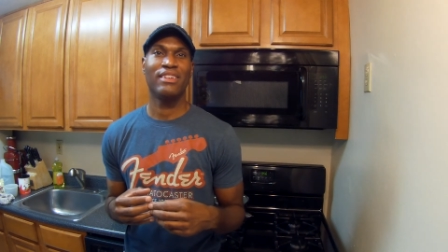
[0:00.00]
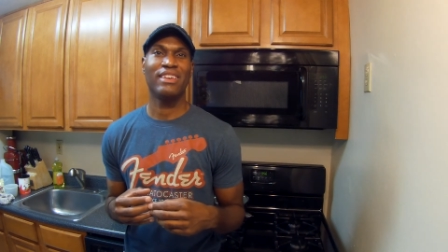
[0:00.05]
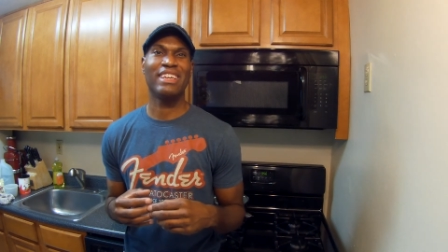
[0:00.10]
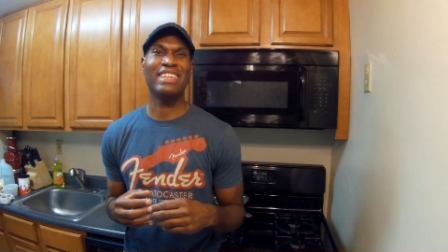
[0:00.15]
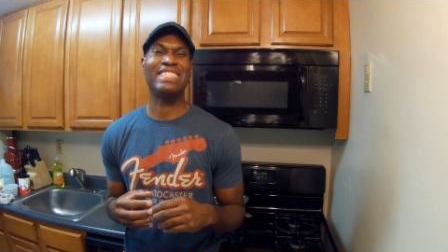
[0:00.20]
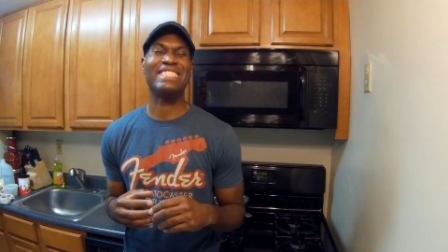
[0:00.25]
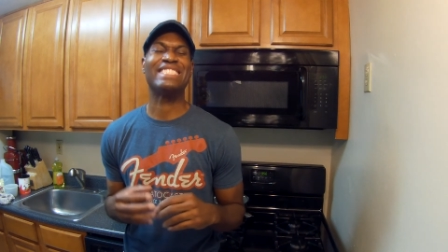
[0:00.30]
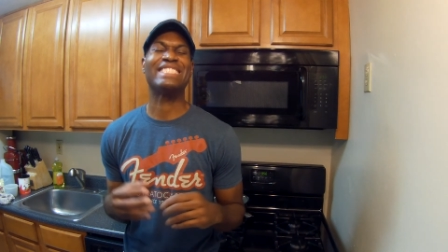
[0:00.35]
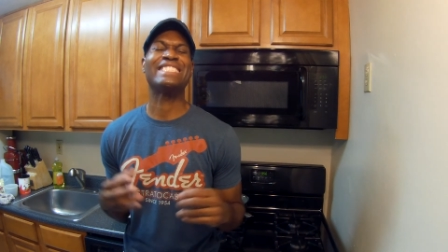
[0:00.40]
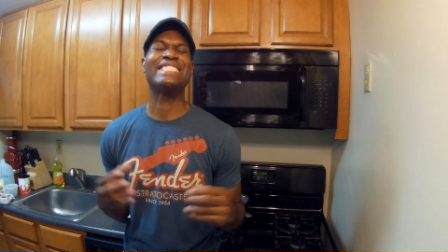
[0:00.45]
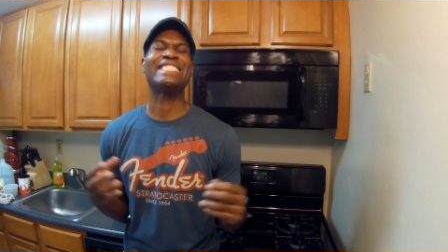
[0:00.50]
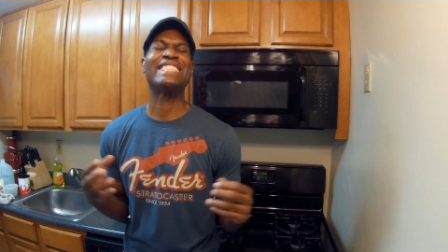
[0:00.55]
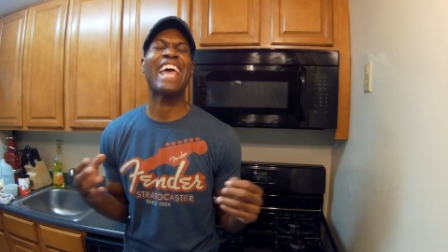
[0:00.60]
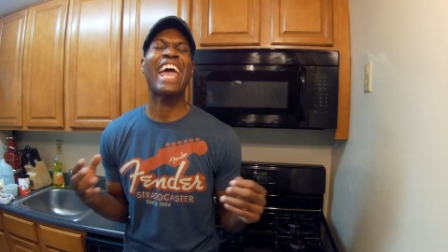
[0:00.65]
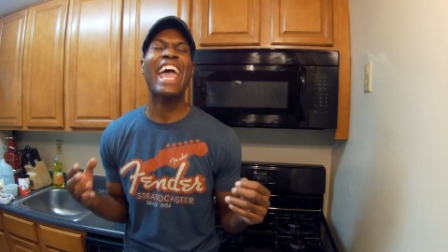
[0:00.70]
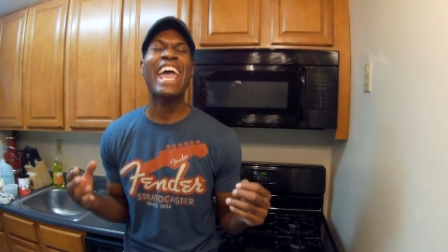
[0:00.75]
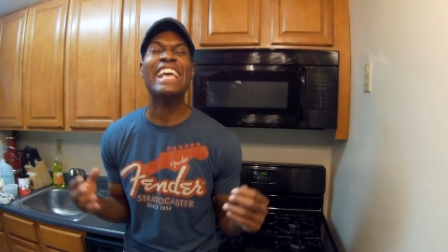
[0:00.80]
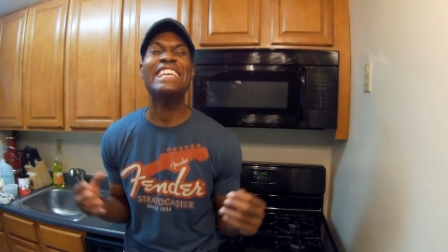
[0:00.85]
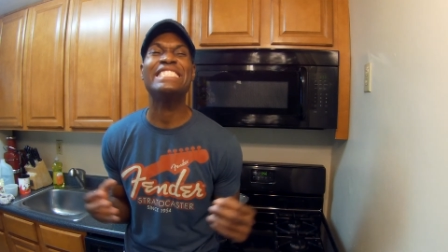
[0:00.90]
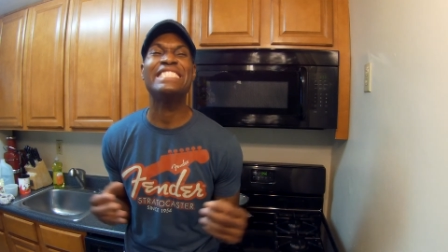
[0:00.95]
it is
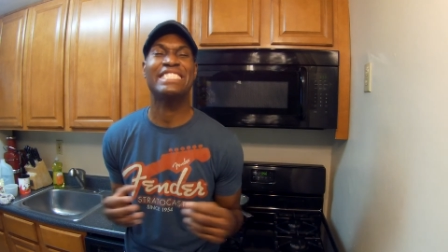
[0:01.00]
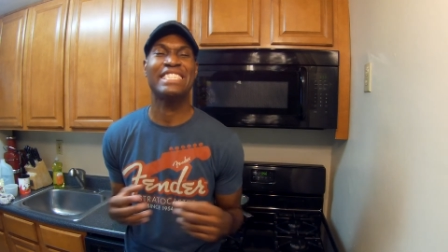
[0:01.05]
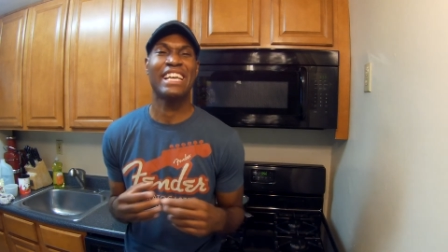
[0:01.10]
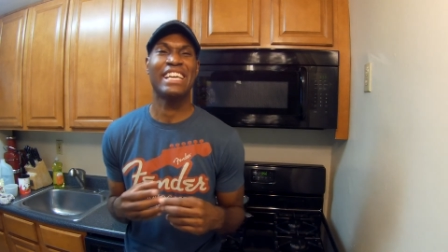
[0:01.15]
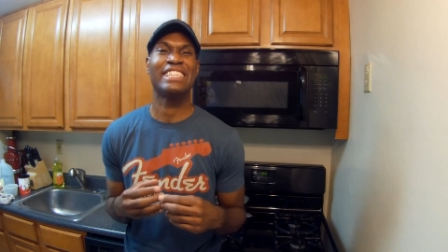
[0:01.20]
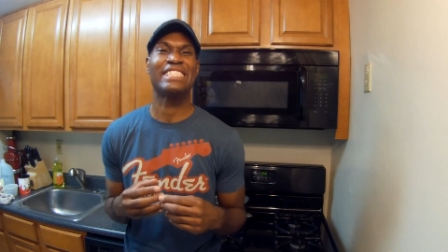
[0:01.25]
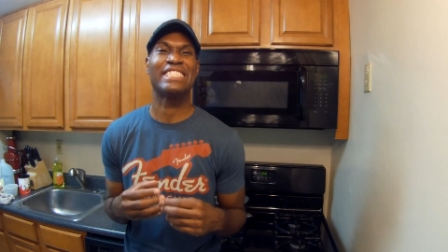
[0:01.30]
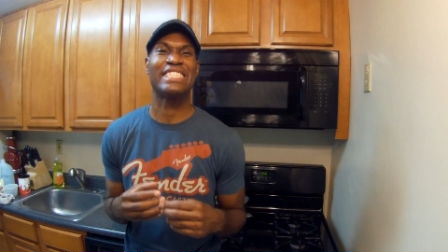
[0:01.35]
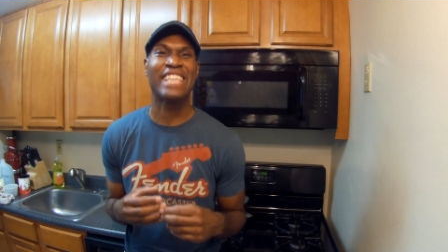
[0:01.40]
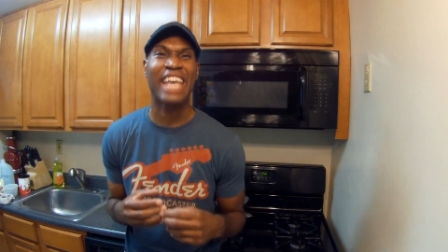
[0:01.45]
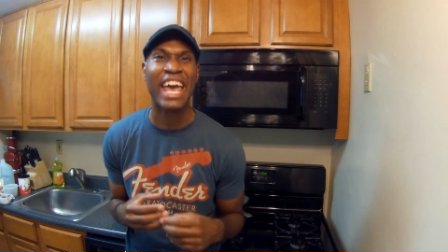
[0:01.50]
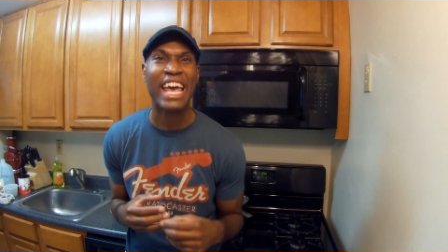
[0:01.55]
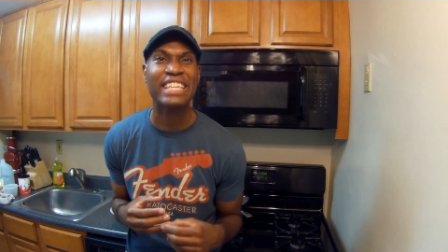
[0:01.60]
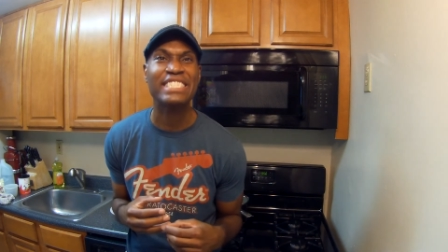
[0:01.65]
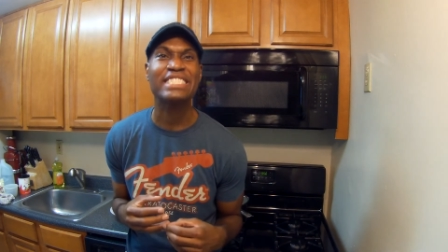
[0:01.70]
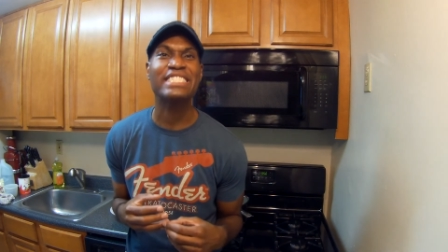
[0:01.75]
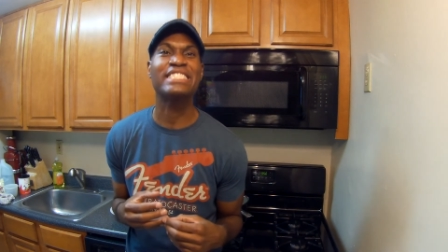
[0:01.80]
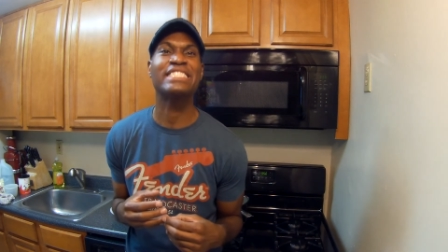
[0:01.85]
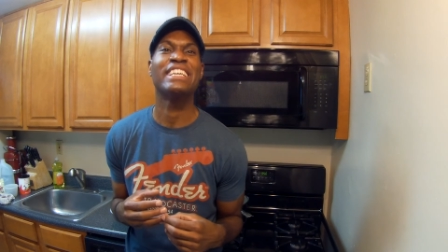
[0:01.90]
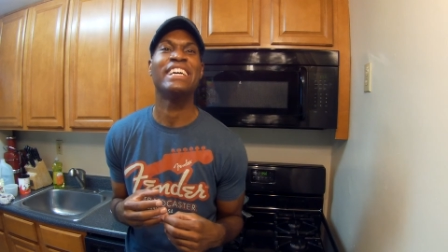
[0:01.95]
taste
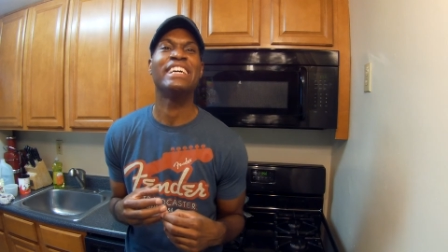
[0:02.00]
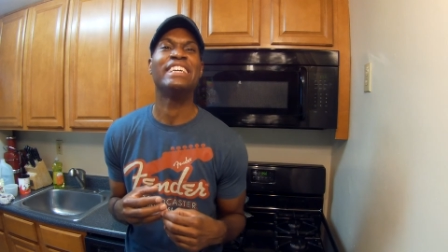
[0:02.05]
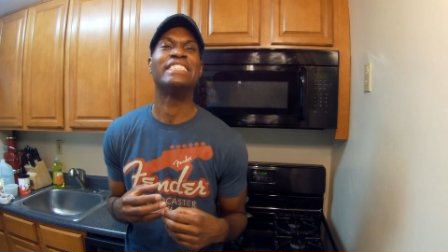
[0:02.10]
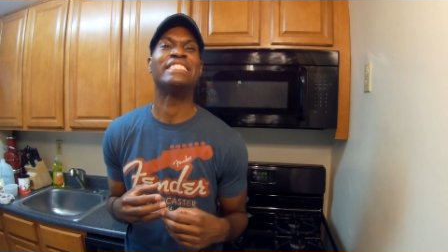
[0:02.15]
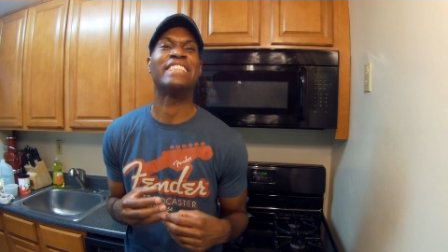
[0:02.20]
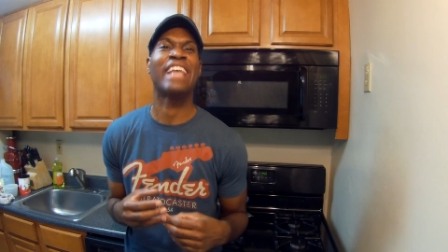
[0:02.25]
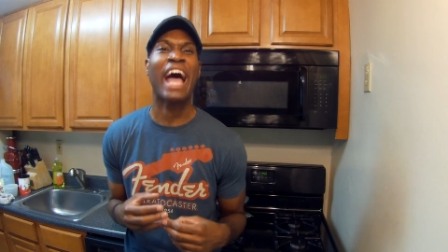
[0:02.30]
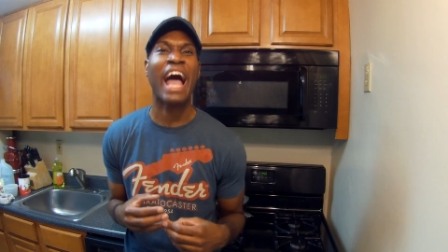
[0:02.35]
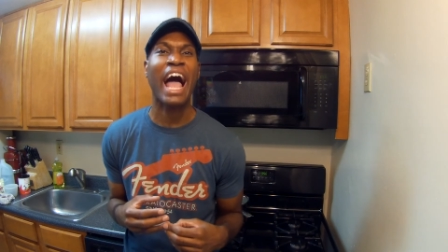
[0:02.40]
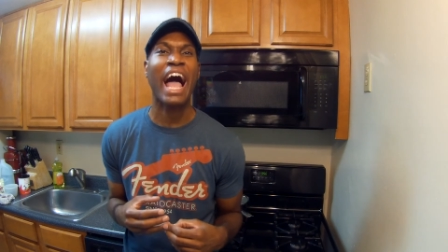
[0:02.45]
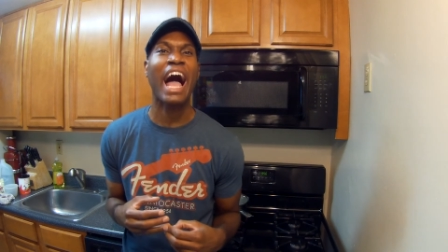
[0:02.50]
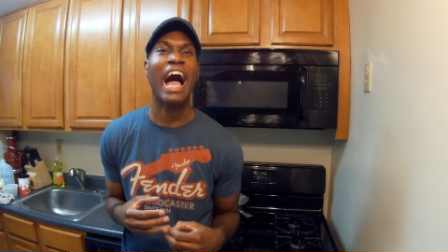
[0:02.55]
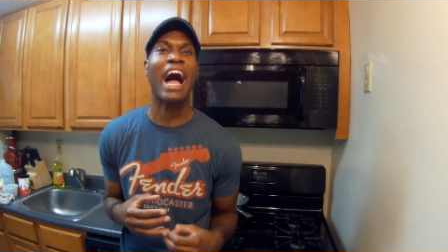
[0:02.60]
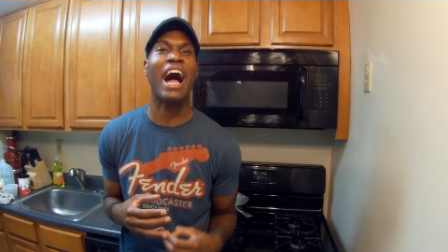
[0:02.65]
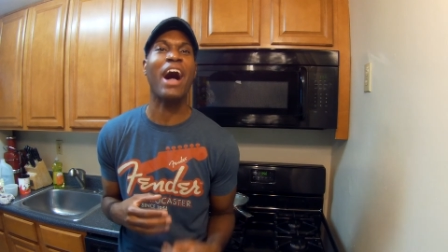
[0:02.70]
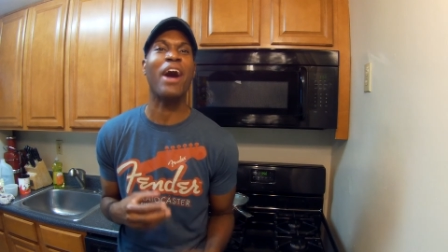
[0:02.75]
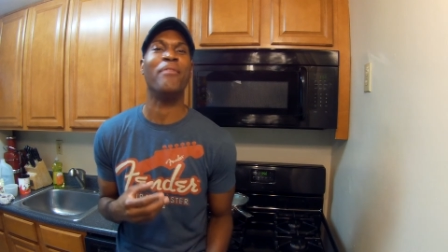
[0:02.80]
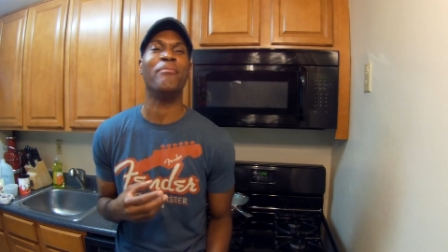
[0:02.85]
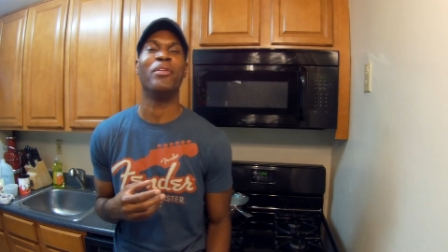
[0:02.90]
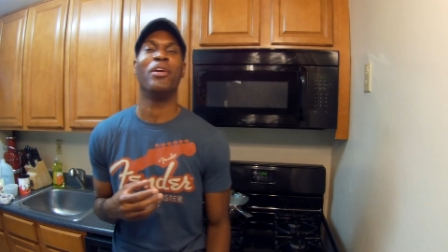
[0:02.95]
test
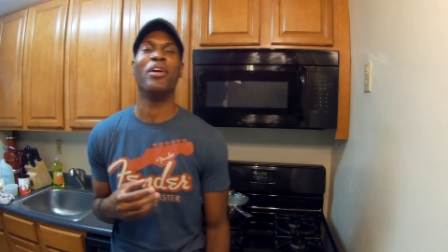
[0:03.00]
time.